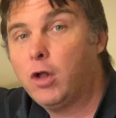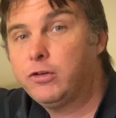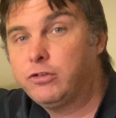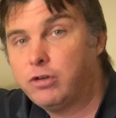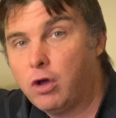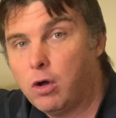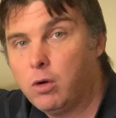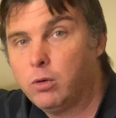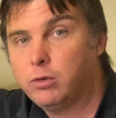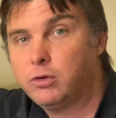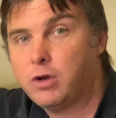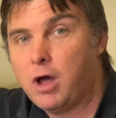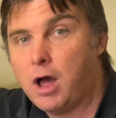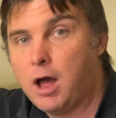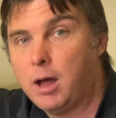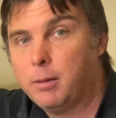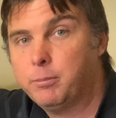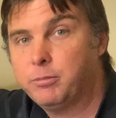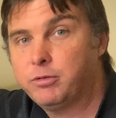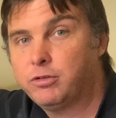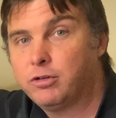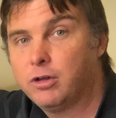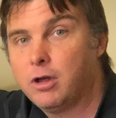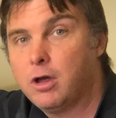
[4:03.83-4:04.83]
tone
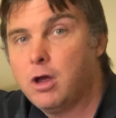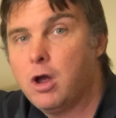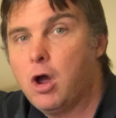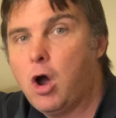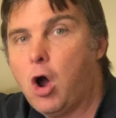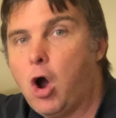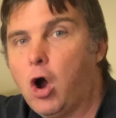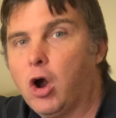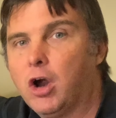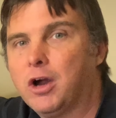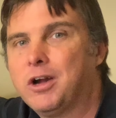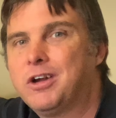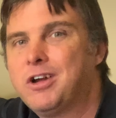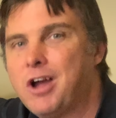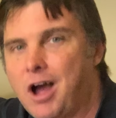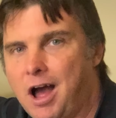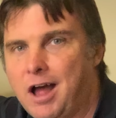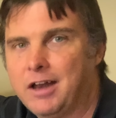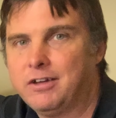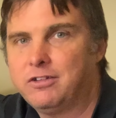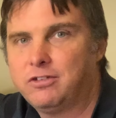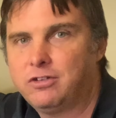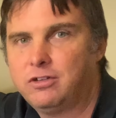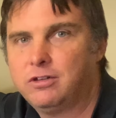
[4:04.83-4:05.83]
knobs are
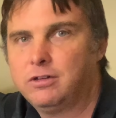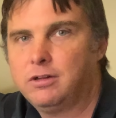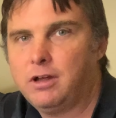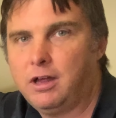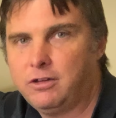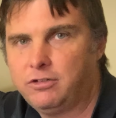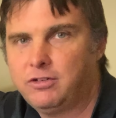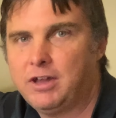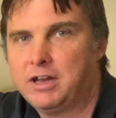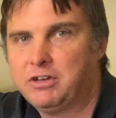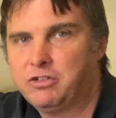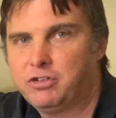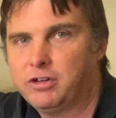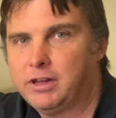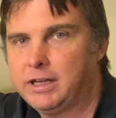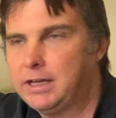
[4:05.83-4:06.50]
cuts, essentially.